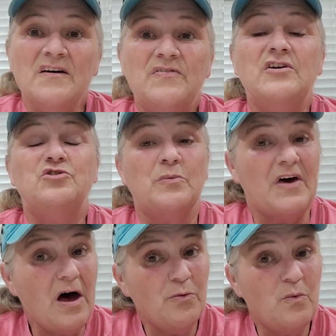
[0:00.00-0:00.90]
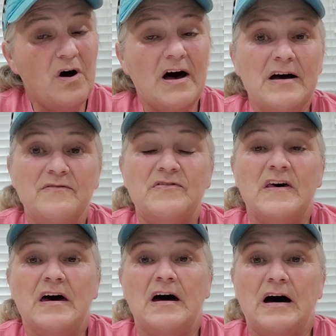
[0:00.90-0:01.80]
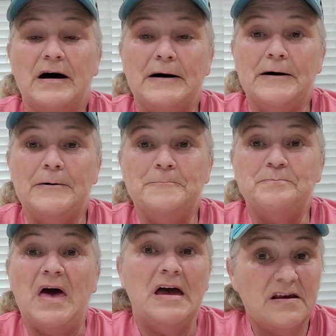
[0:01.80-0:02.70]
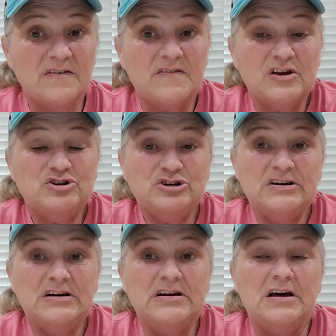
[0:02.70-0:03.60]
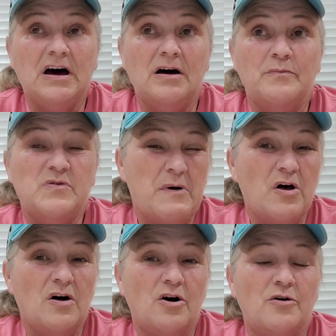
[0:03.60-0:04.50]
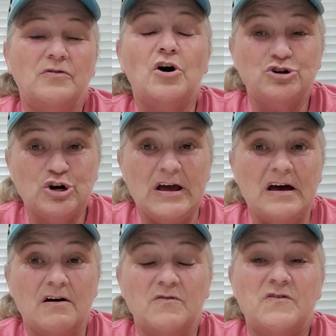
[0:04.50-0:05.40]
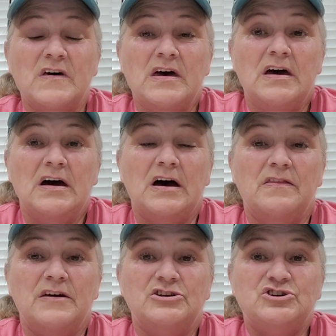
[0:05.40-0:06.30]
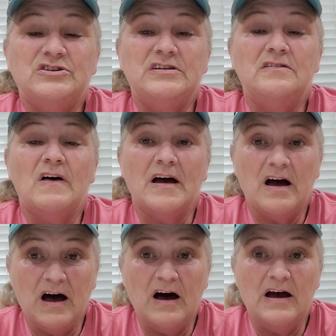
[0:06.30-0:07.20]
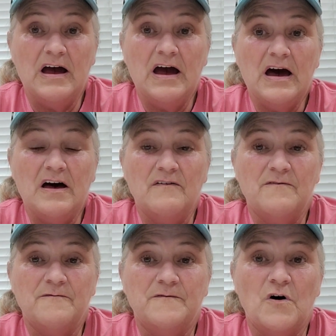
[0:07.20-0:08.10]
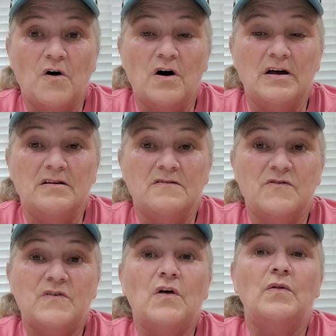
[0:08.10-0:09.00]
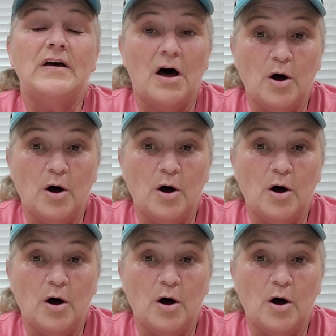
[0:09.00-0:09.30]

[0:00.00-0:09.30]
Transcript: stitching with housewives, um, Aida stitching, um, small or larger counts. And then she, like I, have gone slowly